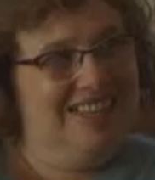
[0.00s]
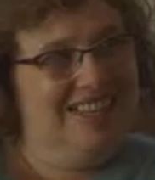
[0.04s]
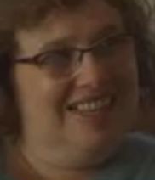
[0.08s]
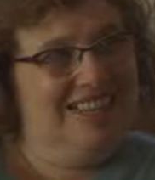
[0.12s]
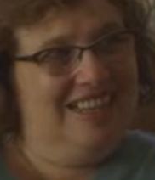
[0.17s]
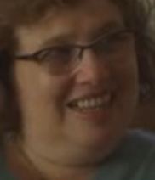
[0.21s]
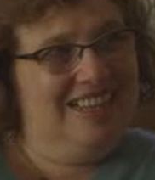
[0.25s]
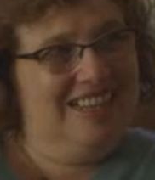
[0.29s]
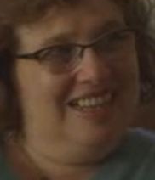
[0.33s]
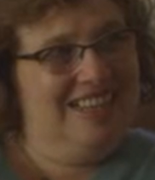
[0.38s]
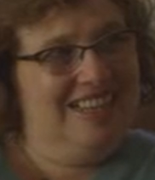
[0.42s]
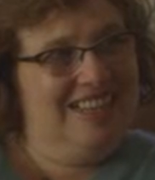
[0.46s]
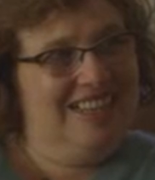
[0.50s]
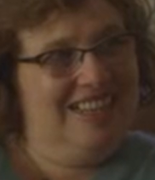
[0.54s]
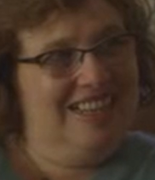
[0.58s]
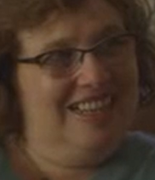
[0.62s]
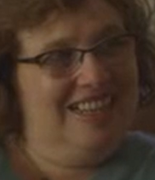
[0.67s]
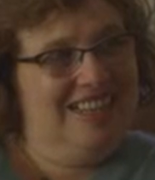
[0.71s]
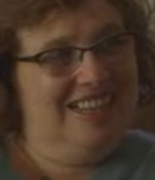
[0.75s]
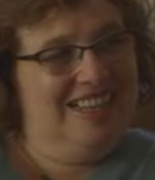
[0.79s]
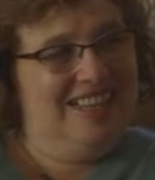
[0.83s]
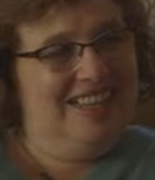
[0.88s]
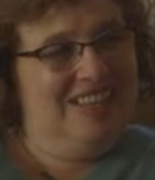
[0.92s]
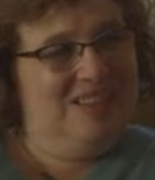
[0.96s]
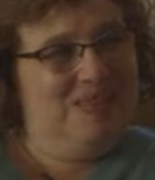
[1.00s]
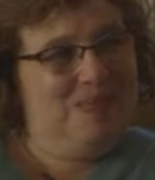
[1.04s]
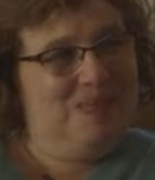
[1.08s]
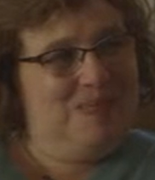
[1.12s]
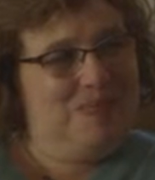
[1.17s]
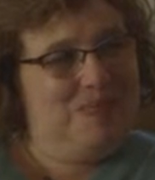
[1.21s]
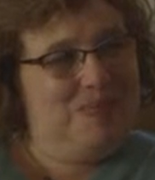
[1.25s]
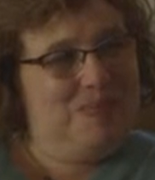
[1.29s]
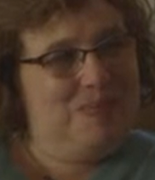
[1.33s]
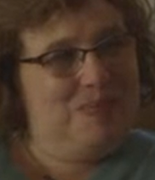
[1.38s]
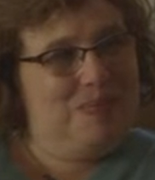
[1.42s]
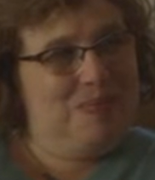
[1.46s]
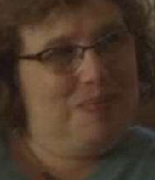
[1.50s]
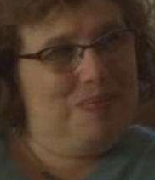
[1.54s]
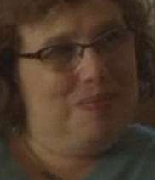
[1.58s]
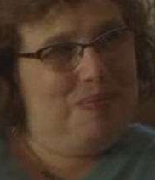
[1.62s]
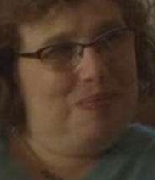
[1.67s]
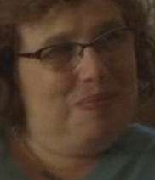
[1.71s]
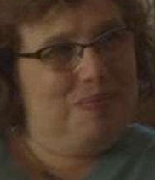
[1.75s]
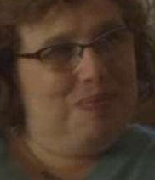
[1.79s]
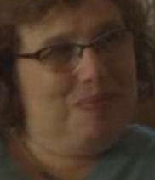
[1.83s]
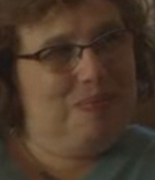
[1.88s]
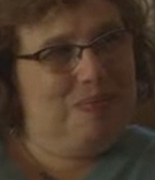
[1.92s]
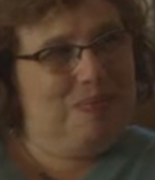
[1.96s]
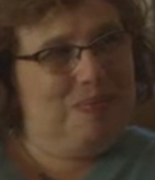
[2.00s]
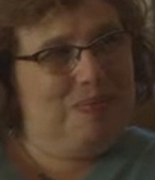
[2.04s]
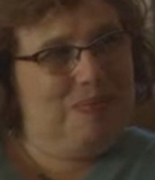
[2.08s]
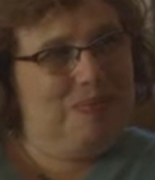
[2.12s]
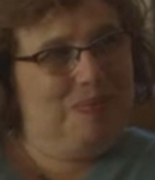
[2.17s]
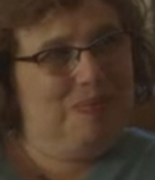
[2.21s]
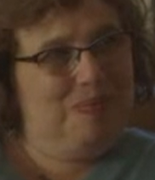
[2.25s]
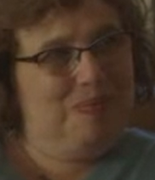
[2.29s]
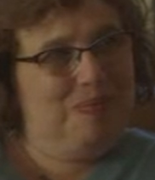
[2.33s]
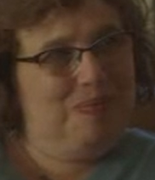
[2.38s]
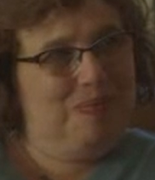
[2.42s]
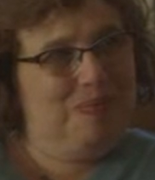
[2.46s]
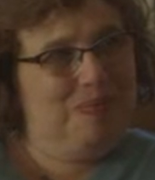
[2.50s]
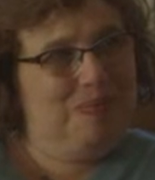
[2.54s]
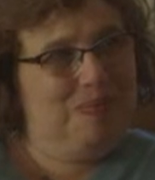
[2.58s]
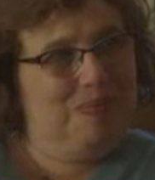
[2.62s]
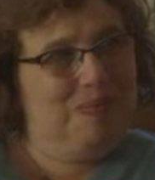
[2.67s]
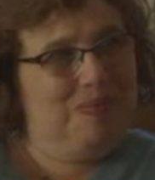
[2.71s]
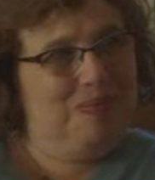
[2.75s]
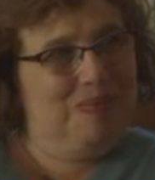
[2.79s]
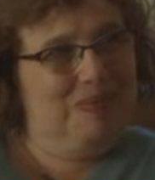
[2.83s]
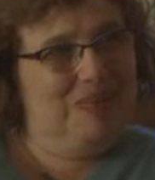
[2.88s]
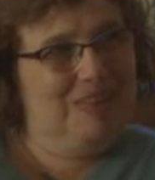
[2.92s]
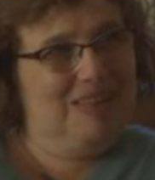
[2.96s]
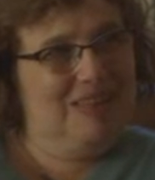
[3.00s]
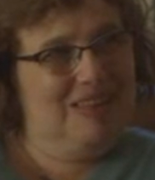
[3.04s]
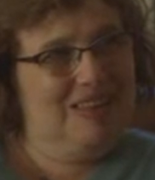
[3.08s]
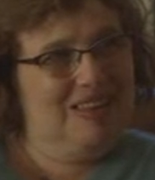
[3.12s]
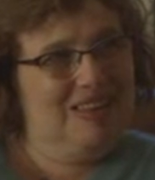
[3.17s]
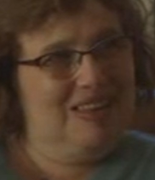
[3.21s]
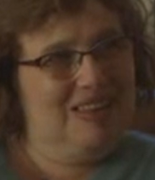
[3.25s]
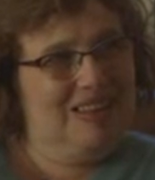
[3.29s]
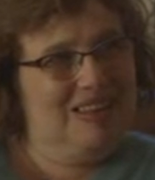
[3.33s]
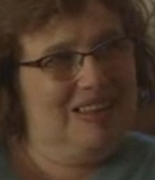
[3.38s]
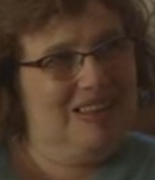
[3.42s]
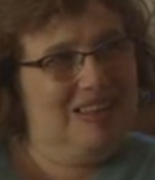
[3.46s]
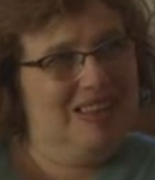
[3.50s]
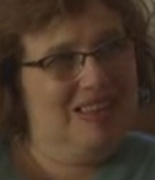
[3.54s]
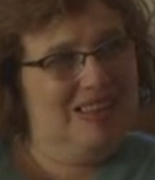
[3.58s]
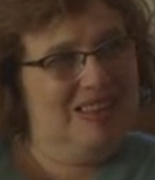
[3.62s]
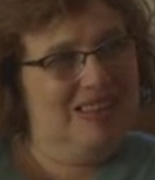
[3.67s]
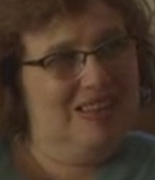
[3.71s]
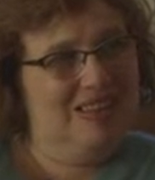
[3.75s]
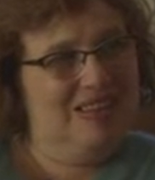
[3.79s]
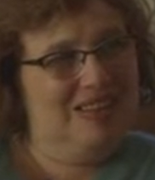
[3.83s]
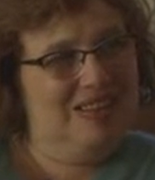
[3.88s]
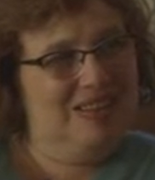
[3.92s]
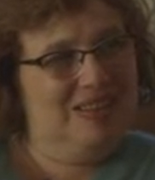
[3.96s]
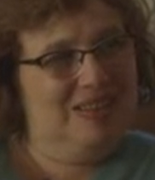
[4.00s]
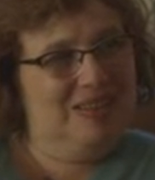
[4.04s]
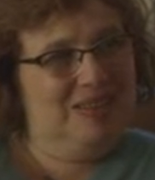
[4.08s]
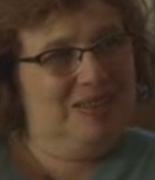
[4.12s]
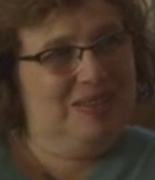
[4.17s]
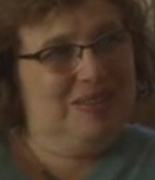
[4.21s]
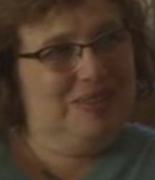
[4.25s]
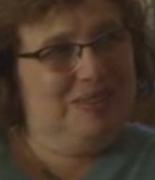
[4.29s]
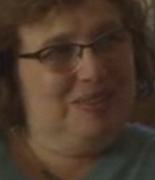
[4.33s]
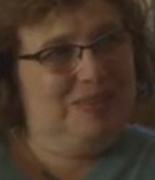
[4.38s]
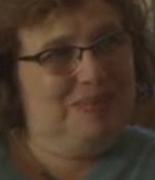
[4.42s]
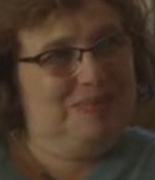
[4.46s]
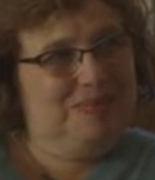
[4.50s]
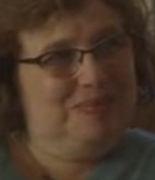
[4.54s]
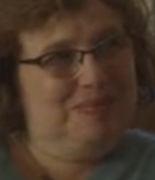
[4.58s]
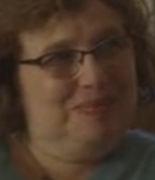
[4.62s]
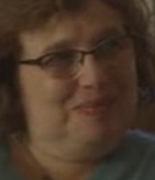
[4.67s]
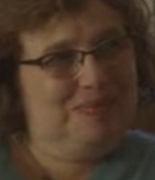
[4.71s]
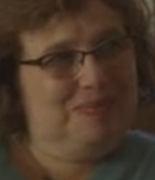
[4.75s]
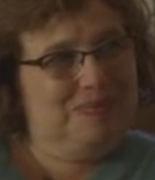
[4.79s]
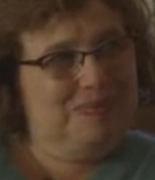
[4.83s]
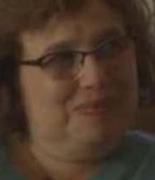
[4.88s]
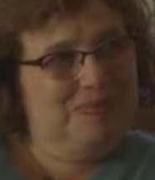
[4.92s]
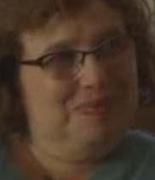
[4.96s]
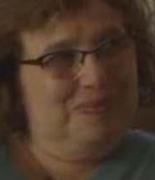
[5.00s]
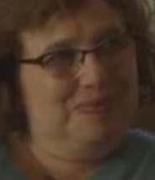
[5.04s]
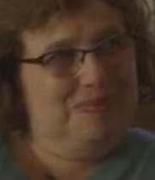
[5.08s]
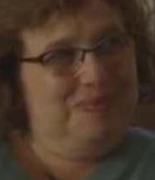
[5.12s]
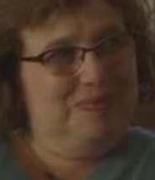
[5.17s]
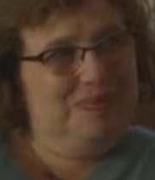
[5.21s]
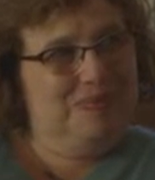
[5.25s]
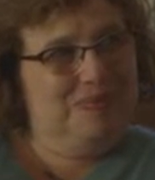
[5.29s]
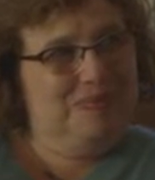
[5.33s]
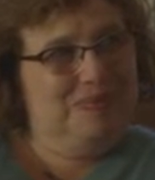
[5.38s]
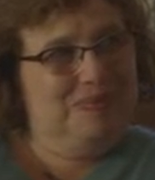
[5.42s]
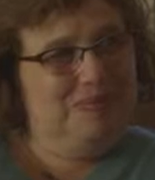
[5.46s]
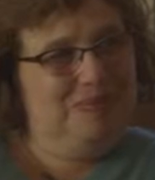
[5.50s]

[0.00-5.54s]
No words are spoken by the person on screen.